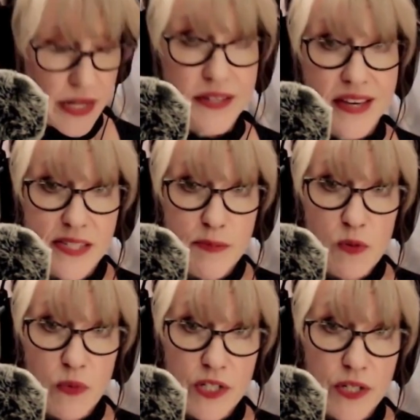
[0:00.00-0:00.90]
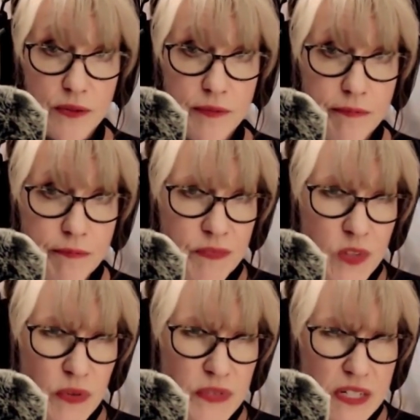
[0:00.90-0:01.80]
Casement window.
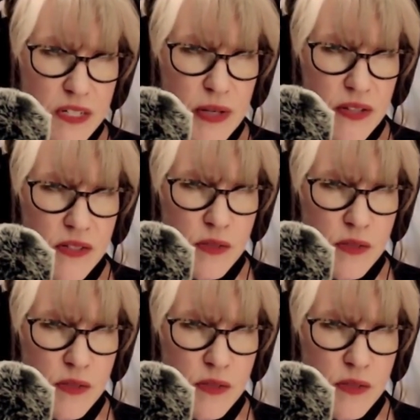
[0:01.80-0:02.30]
We've talked about this